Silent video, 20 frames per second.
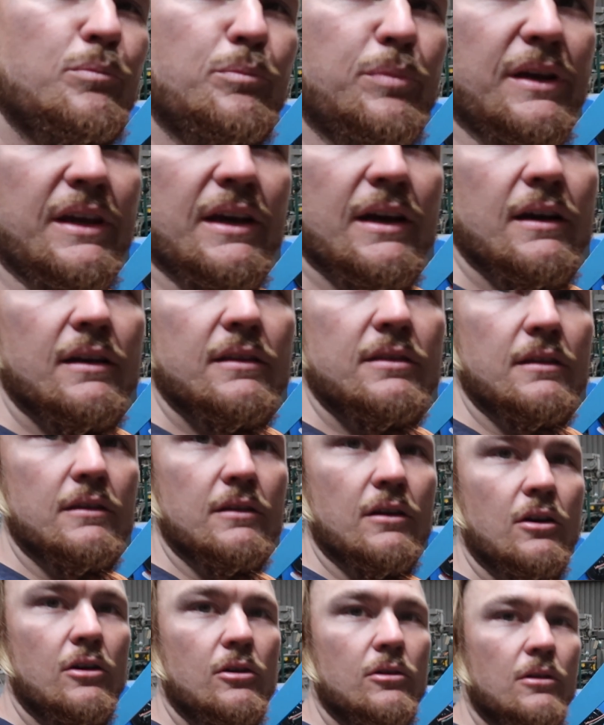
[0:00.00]
bigger than
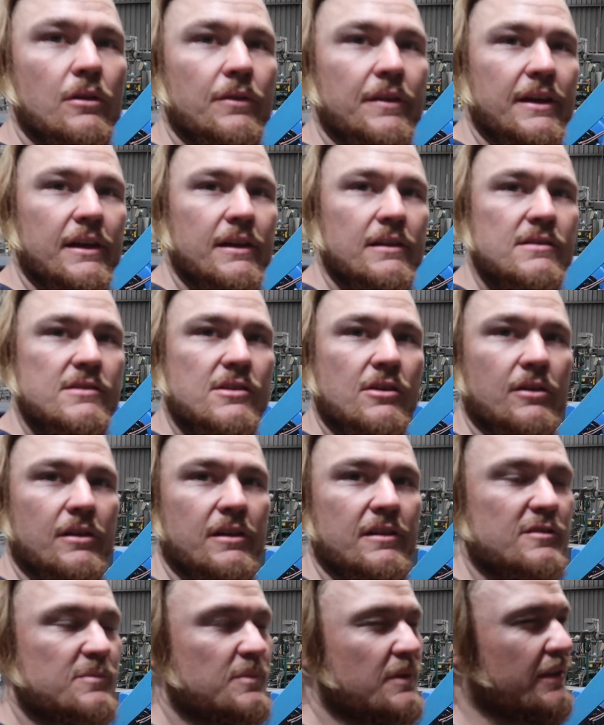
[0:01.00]
the hole on the head so it
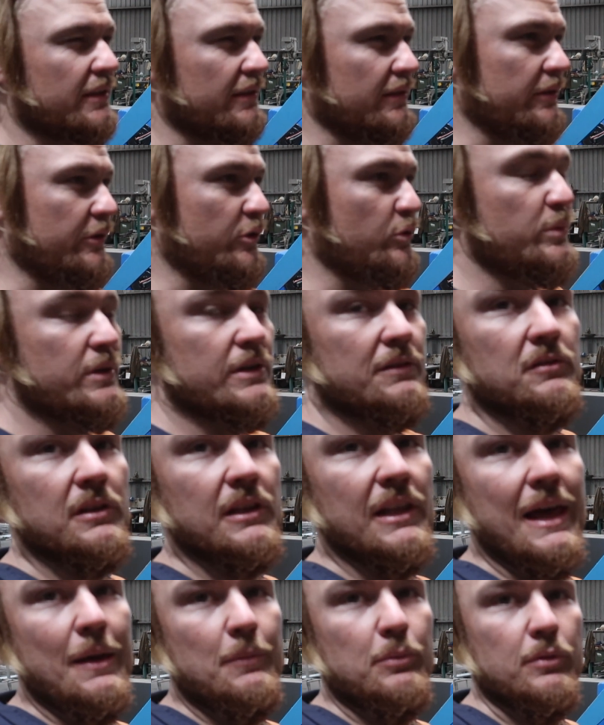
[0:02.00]
gives me a little bit of a
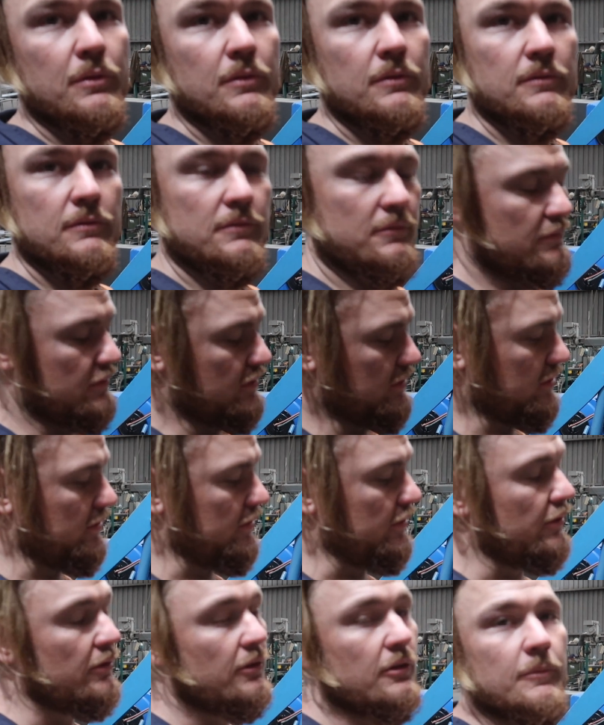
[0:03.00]
lap
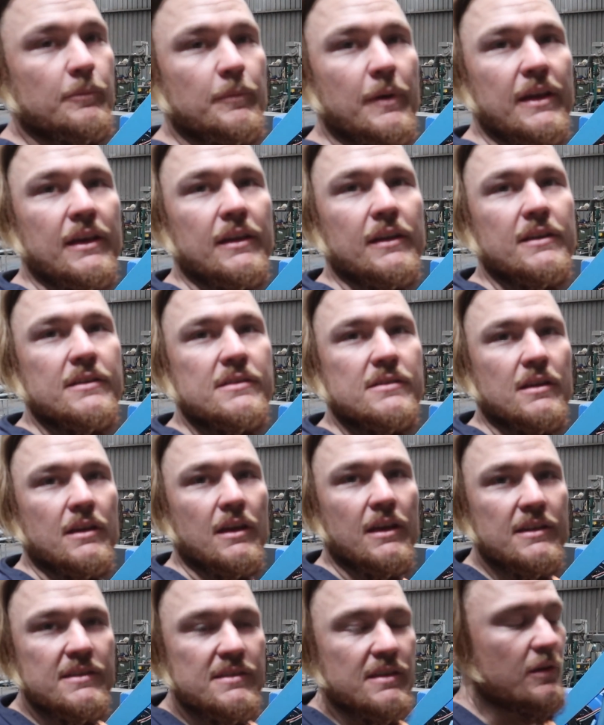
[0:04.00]
to make it easy,
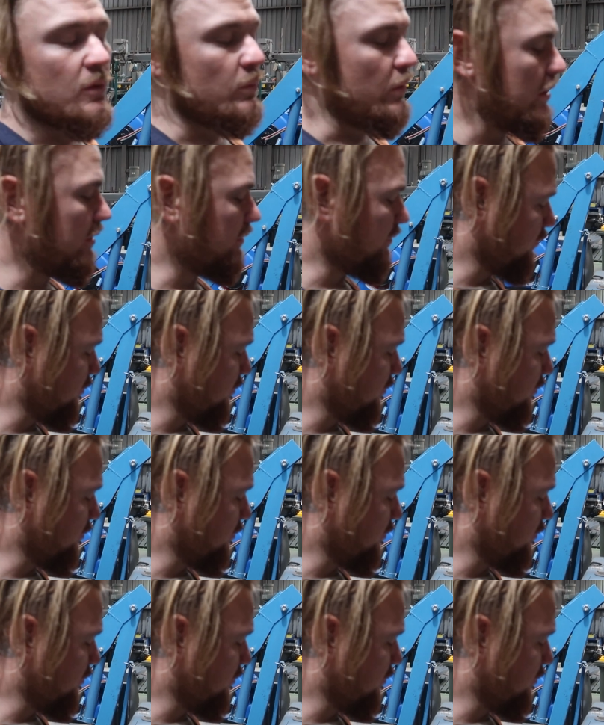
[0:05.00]
easier to weld